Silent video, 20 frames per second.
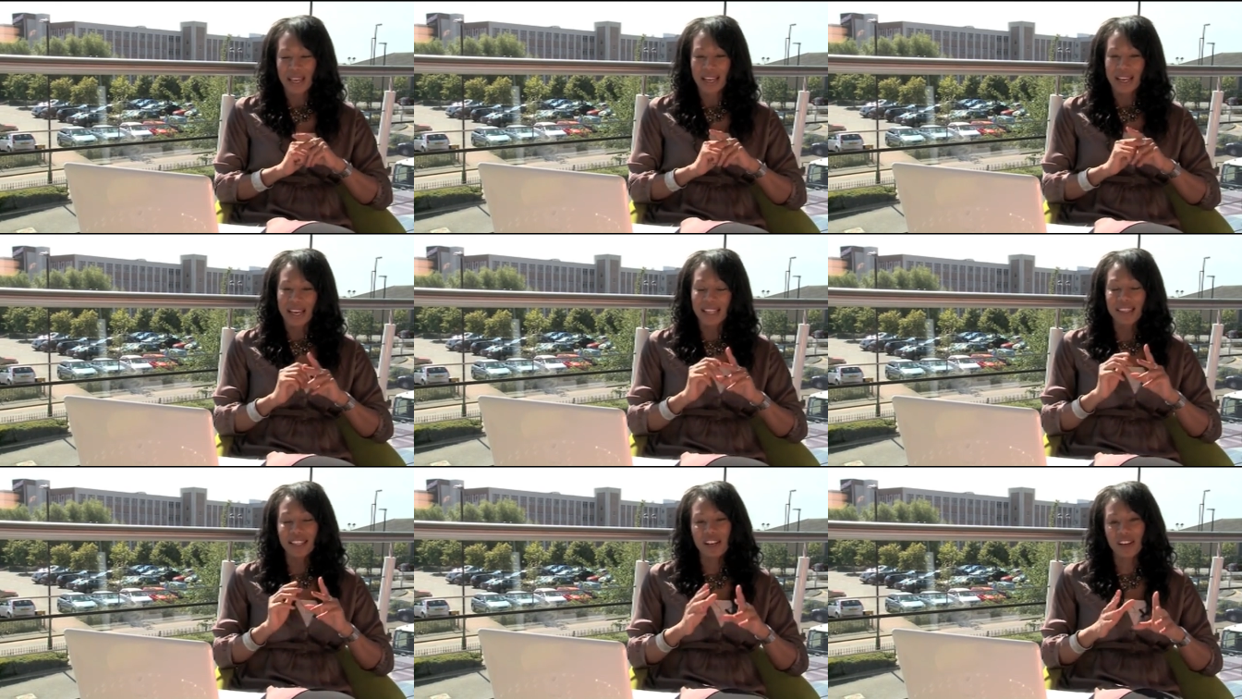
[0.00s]

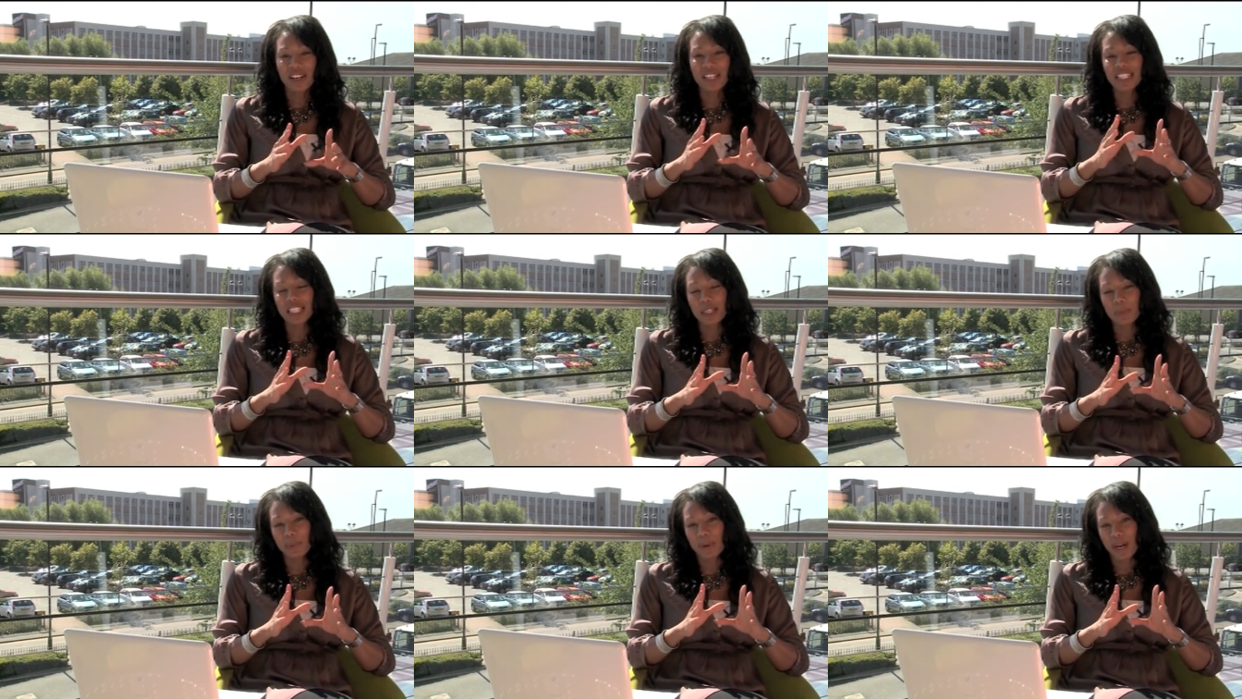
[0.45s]
And the
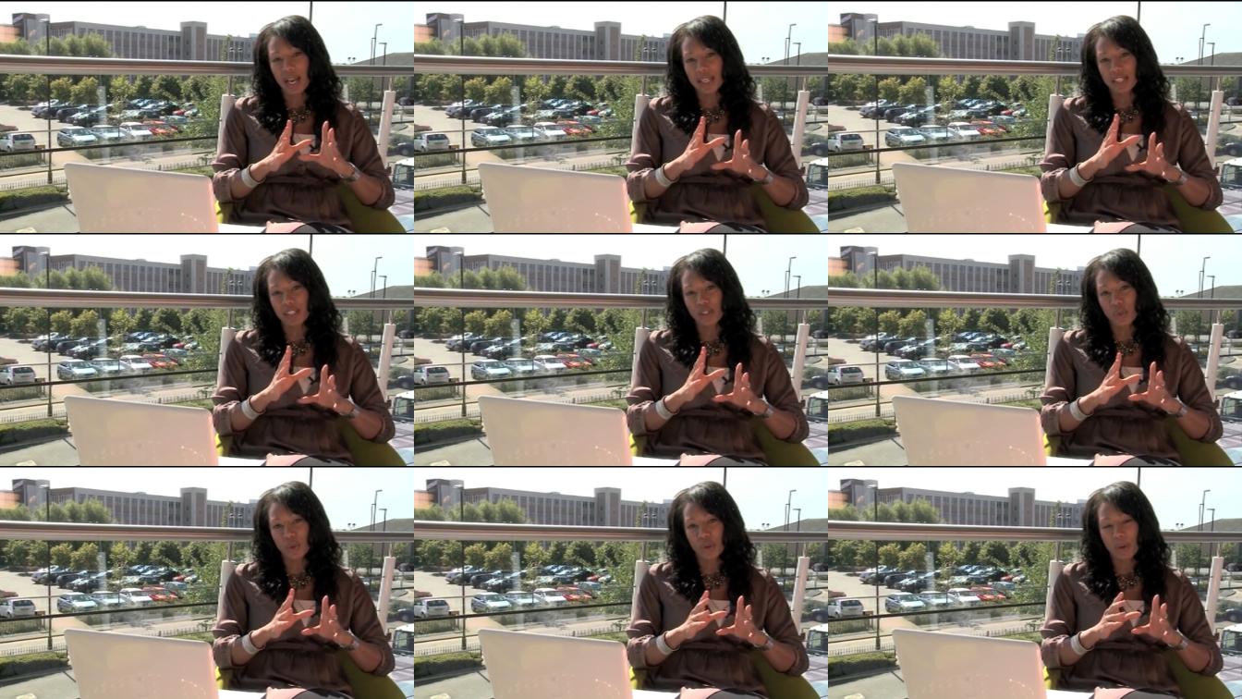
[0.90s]
ID
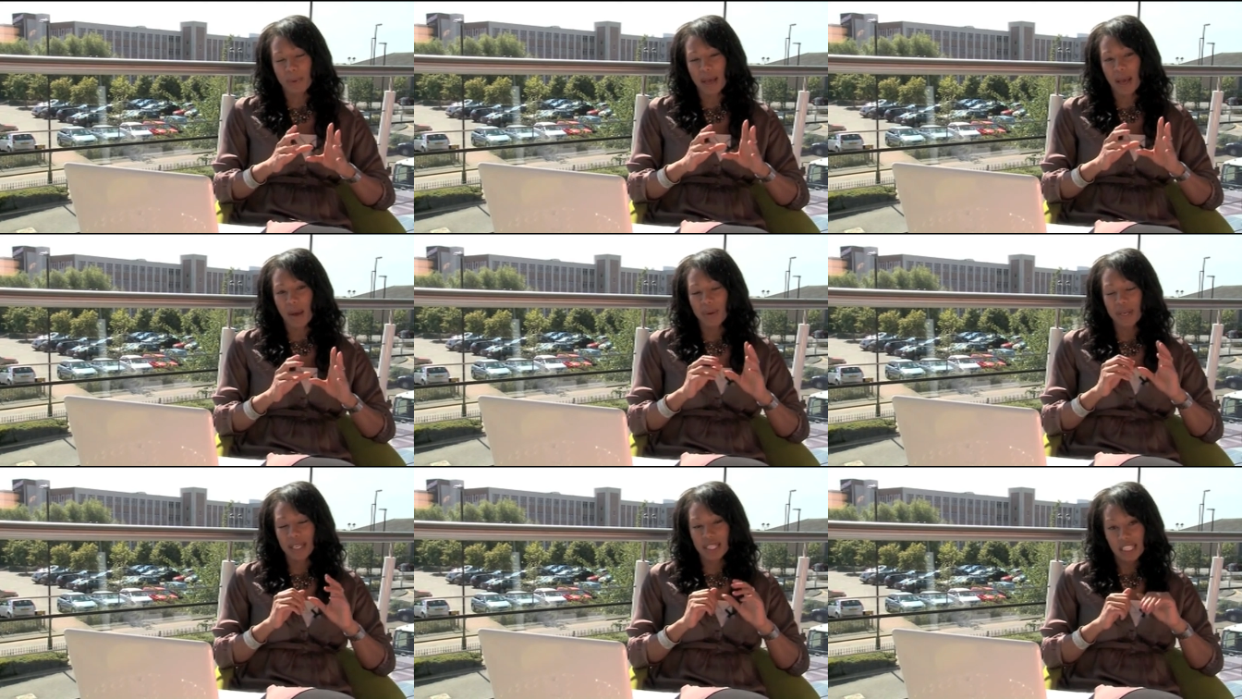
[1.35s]
brand is all
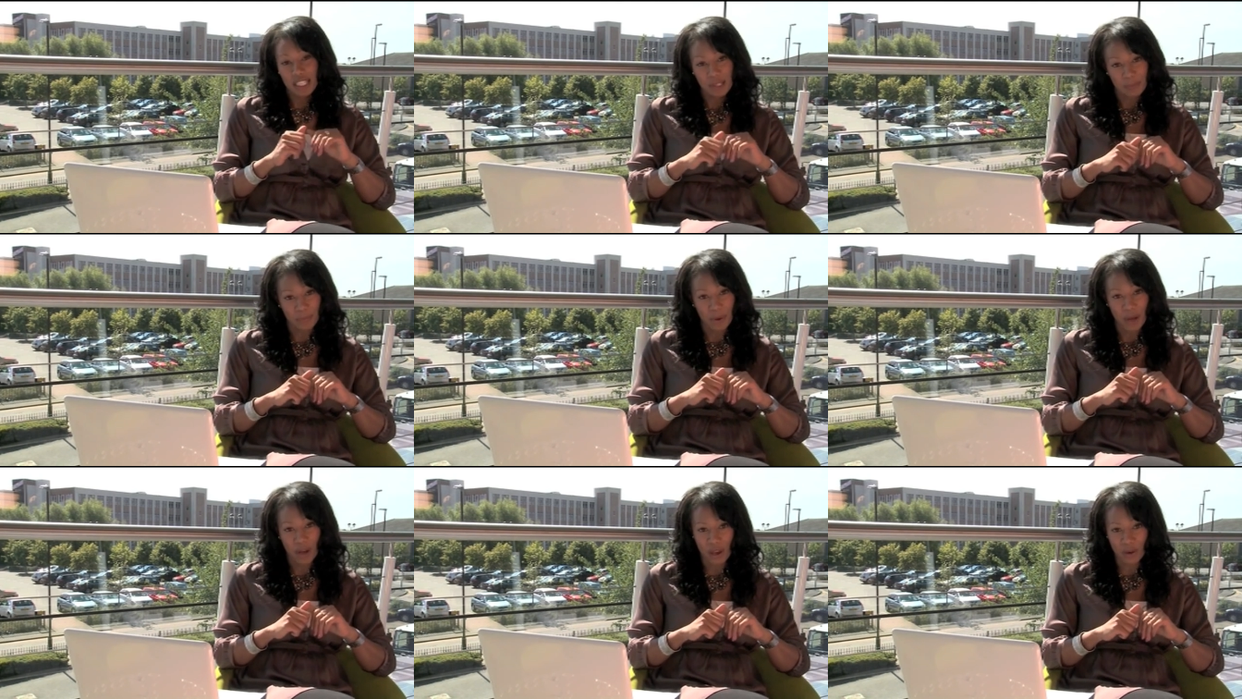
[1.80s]
about
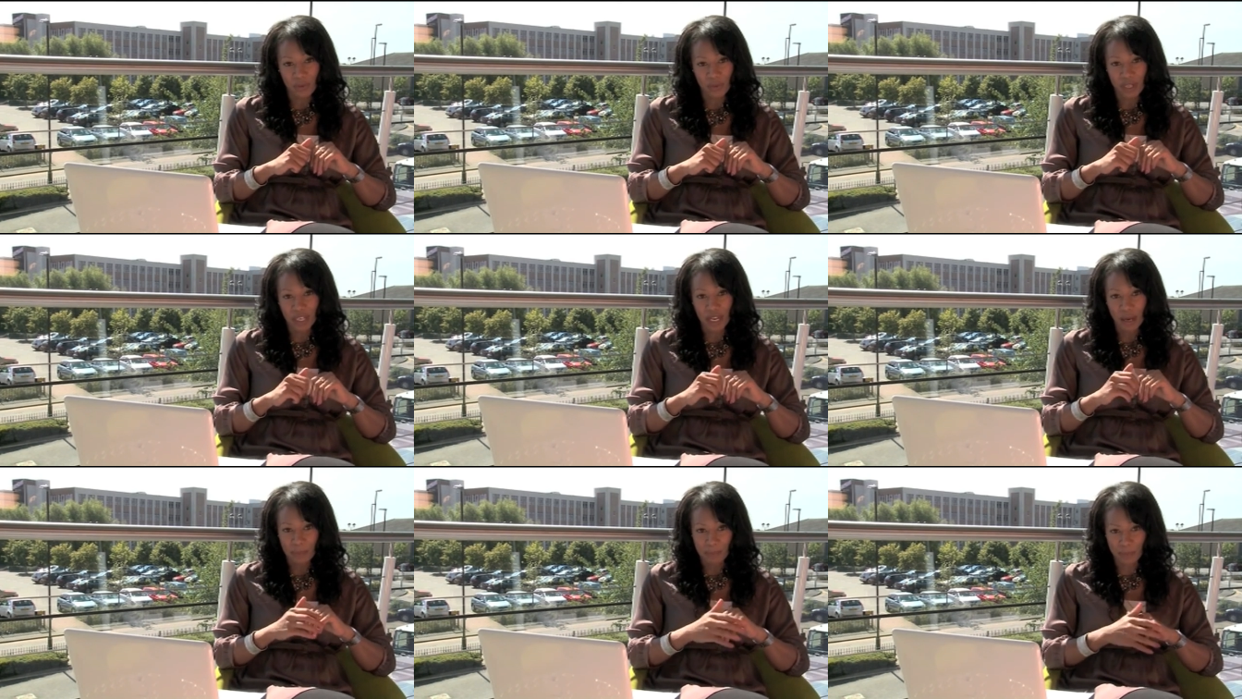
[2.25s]

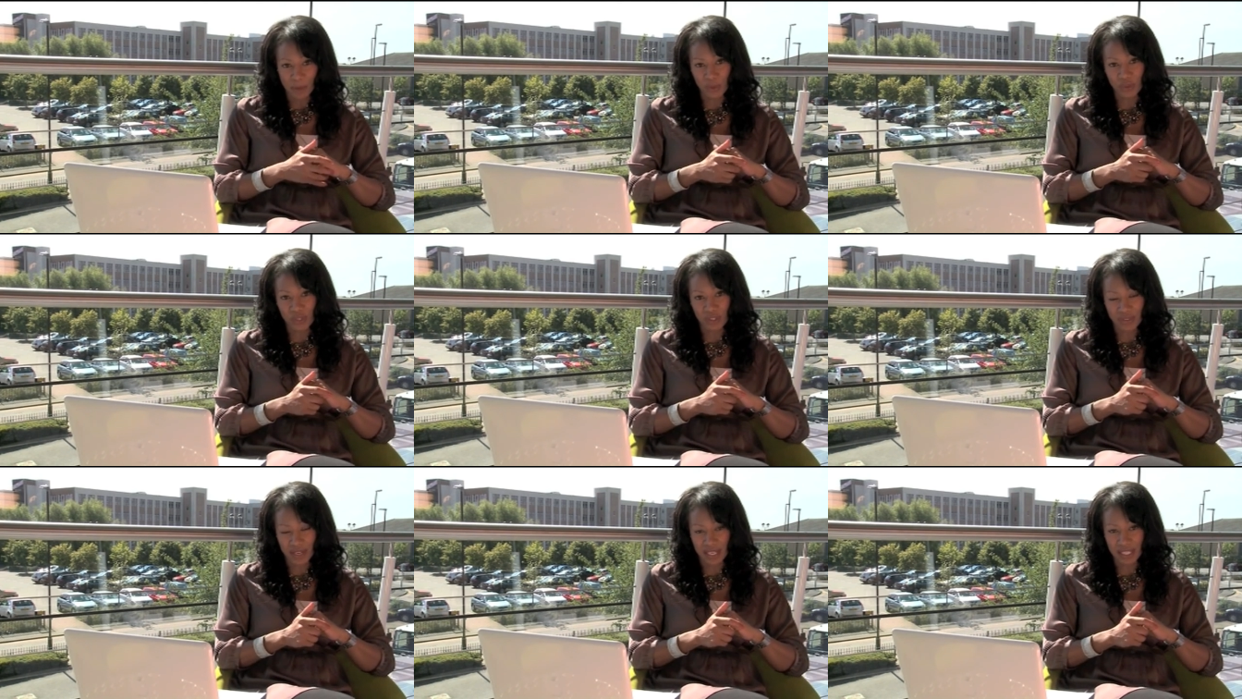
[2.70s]
inspiring and
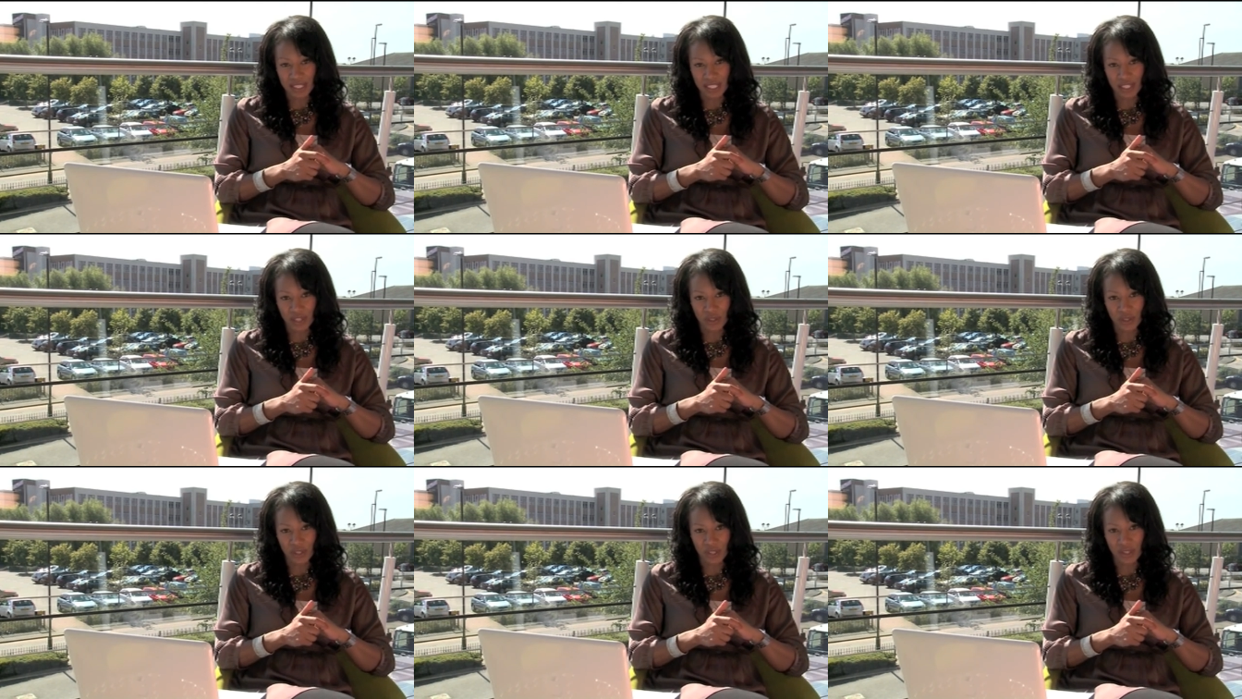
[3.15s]

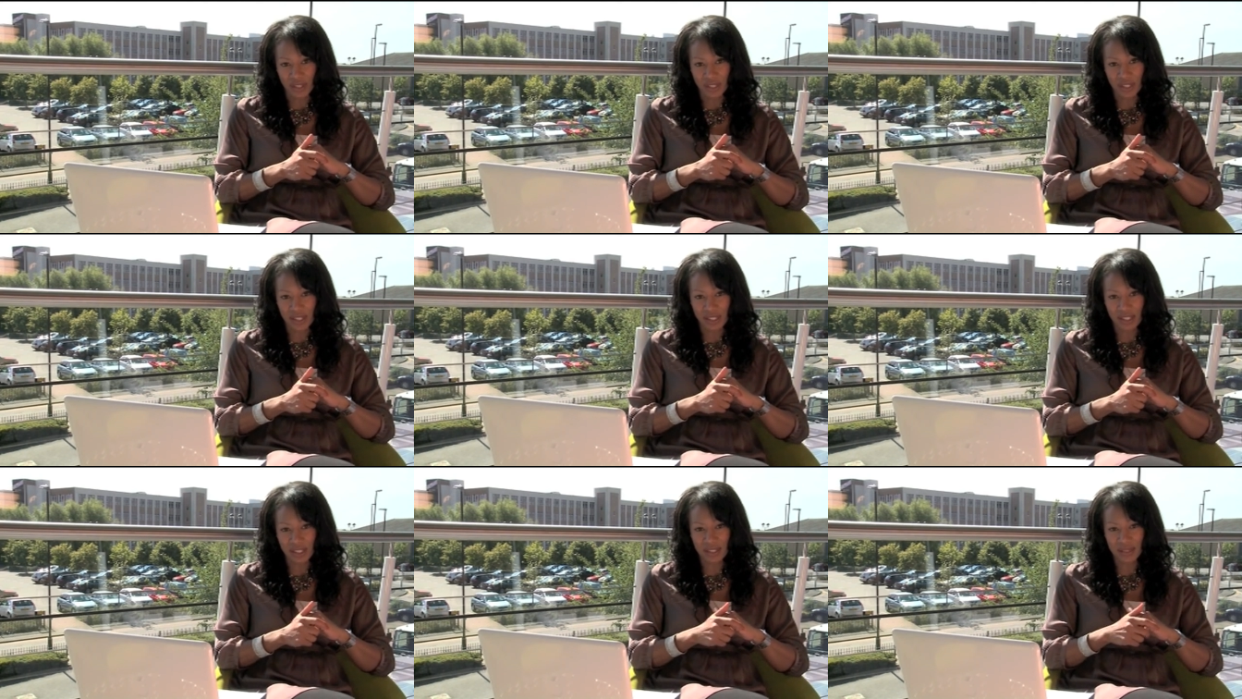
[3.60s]
motivating
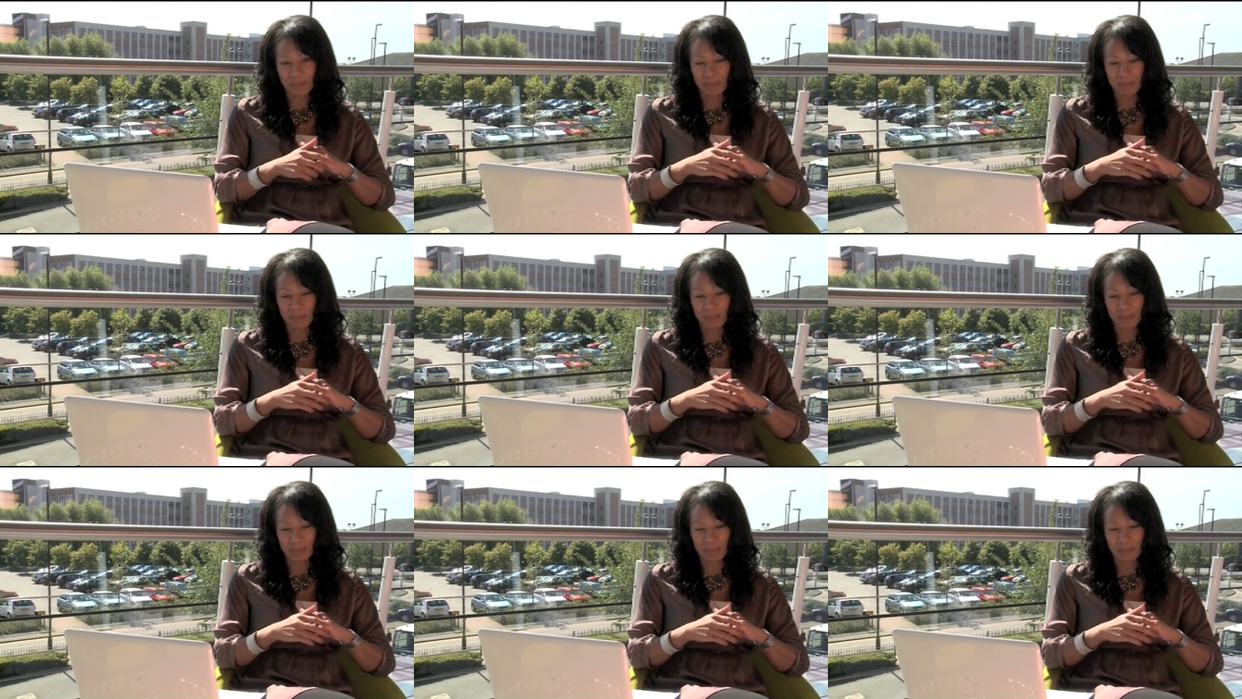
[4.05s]
others.